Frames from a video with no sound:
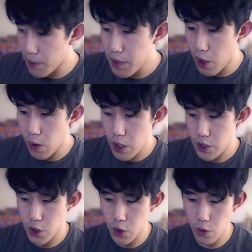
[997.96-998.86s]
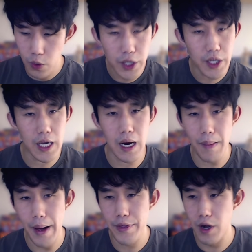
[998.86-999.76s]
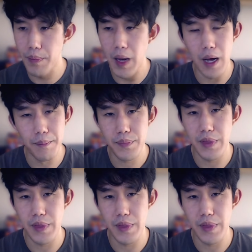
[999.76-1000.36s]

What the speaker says: goers who really care about their pump,